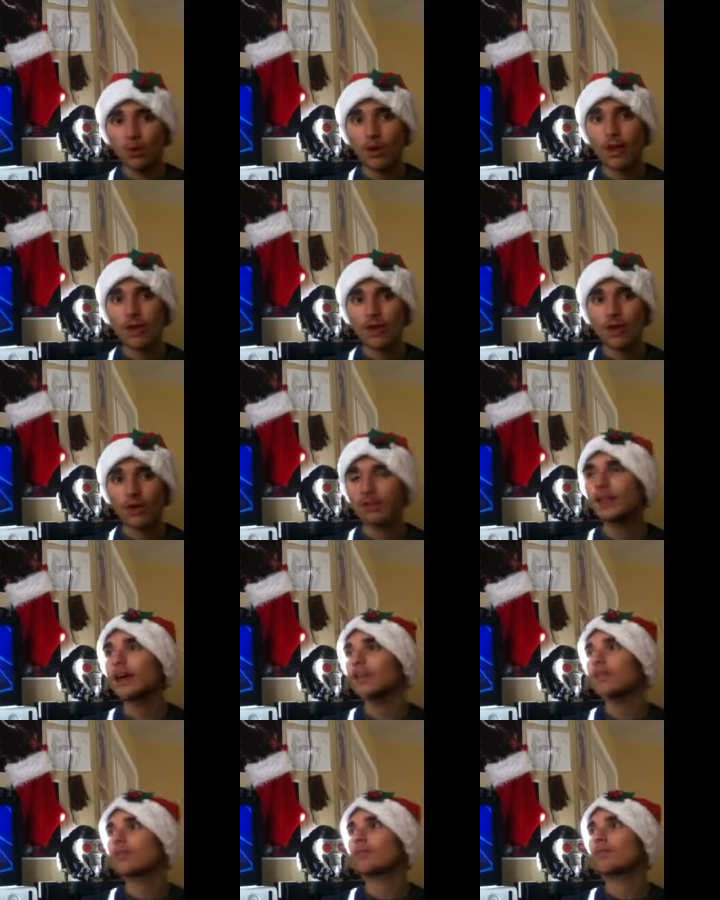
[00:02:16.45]
Like, that's
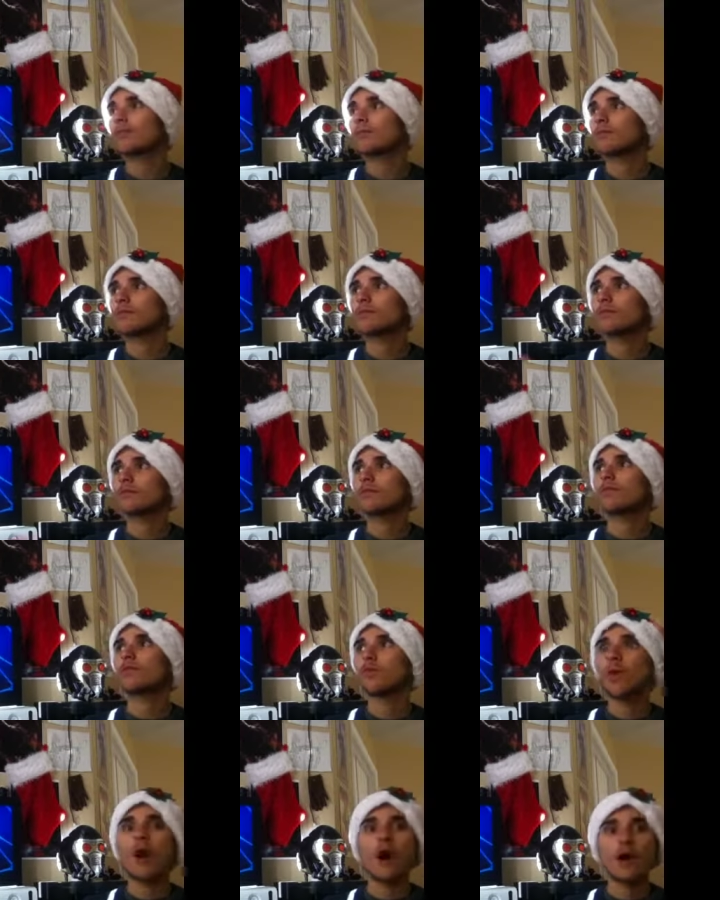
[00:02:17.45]

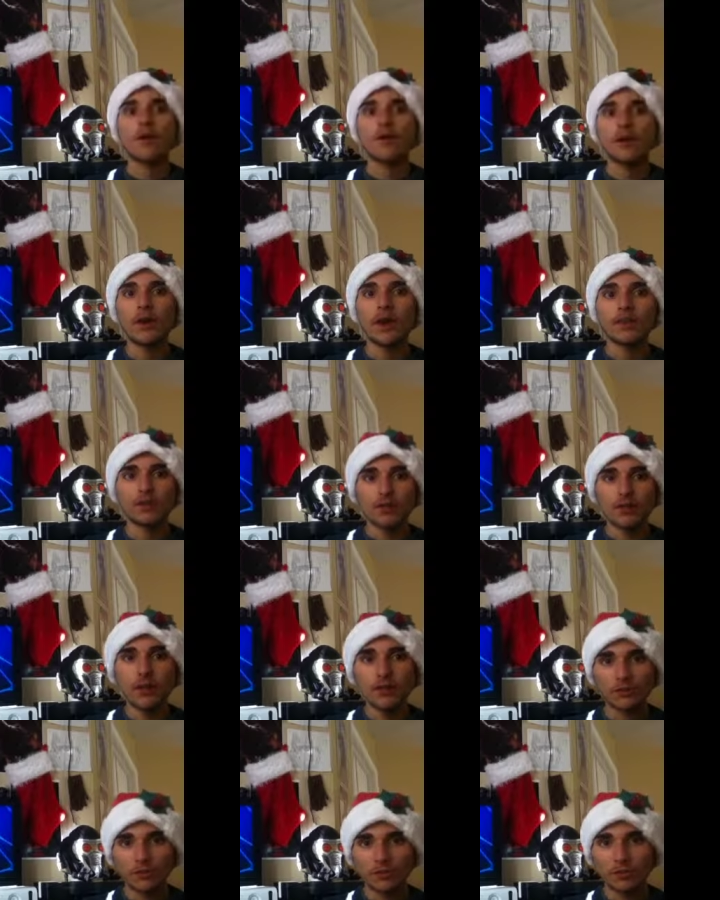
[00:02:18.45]
why we like this character
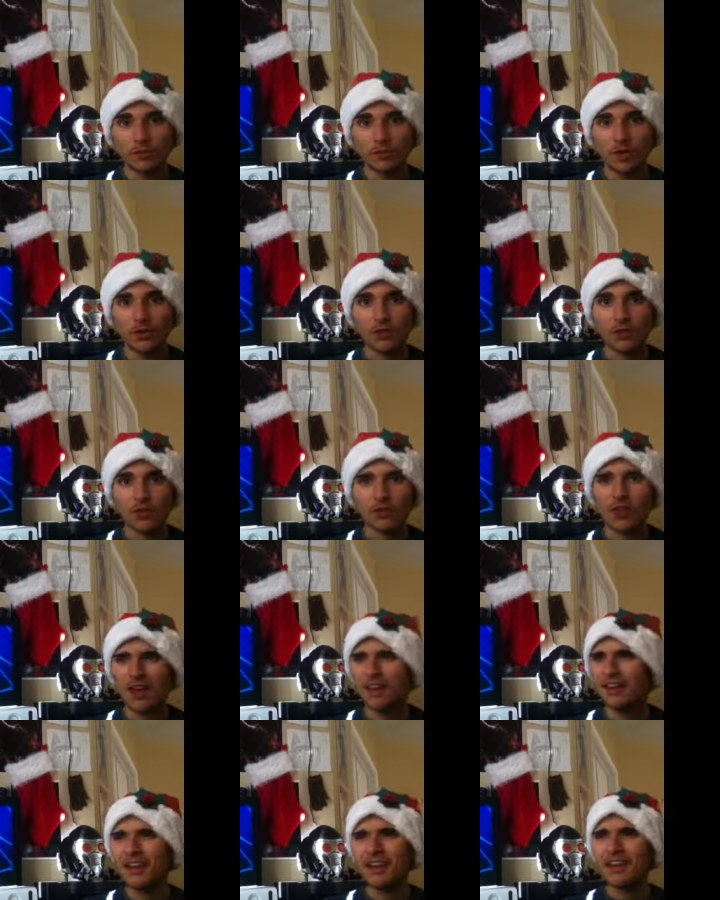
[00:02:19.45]
so much, is that
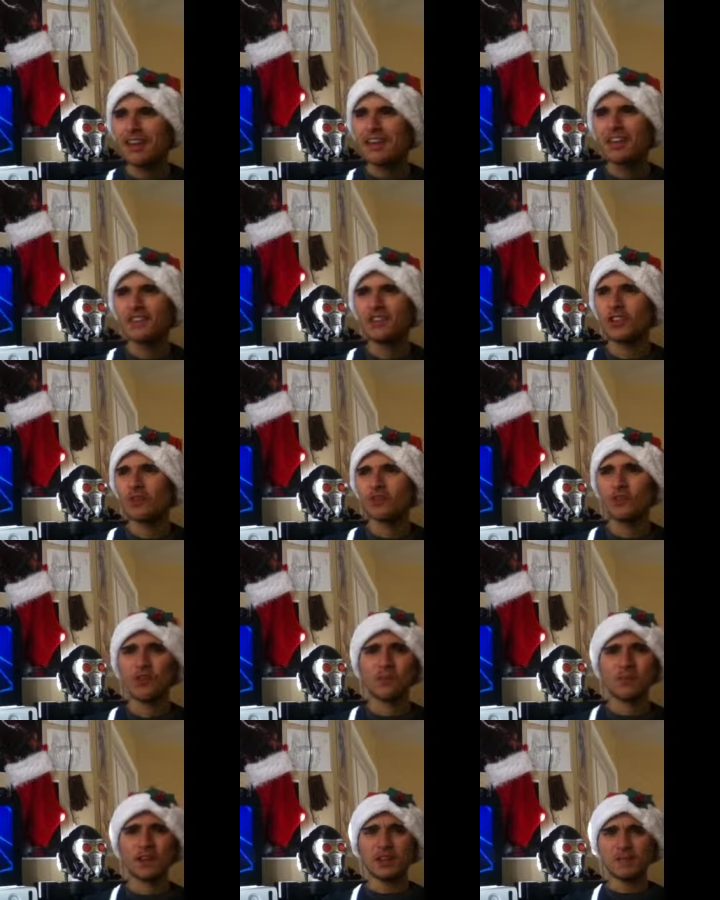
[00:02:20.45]
even though nobody
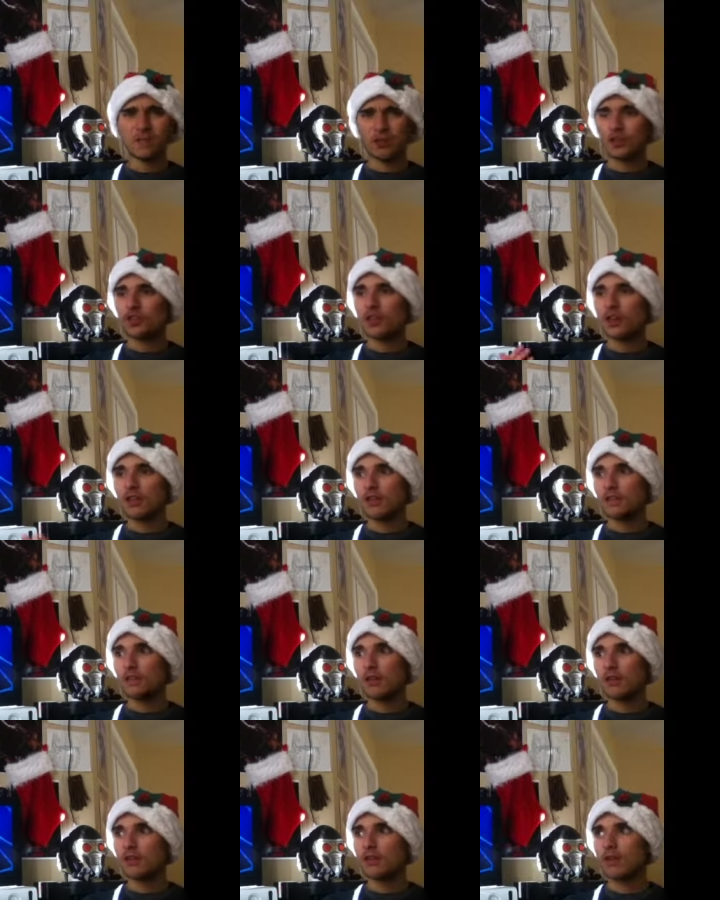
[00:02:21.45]
appreciates him, he's
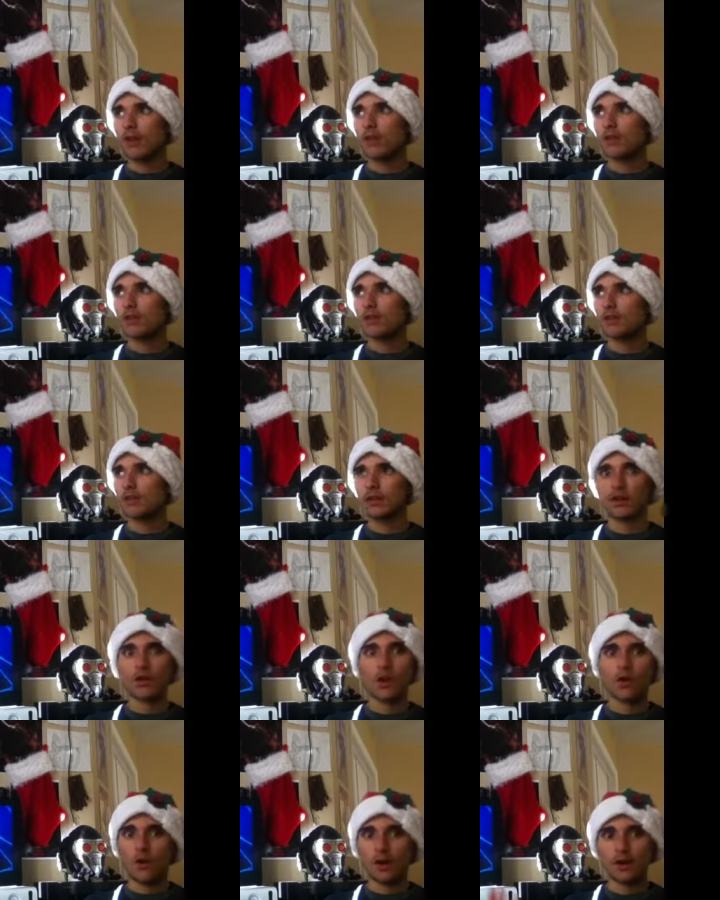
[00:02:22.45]
gonna go
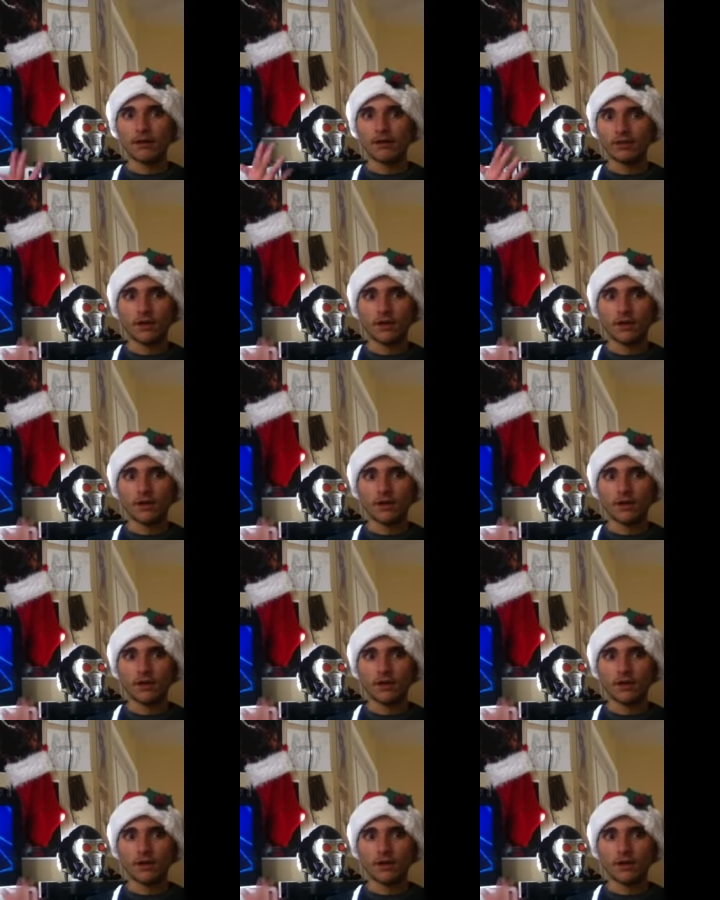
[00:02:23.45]
on and fight